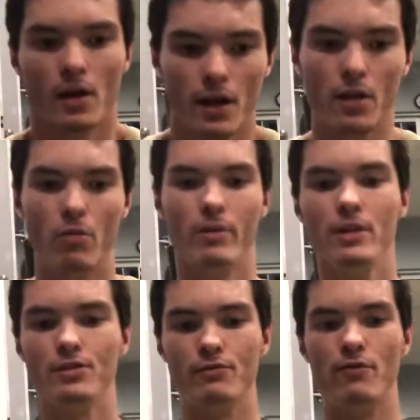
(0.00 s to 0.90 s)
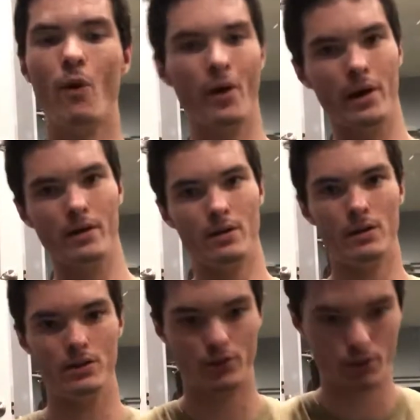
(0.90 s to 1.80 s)
And the reason for it
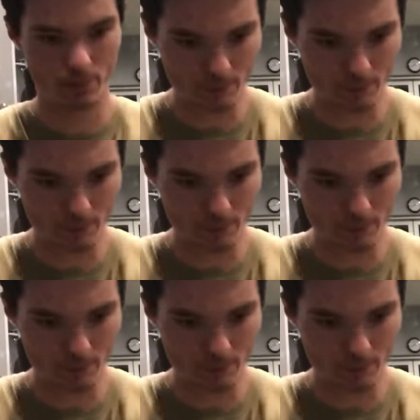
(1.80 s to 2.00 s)
is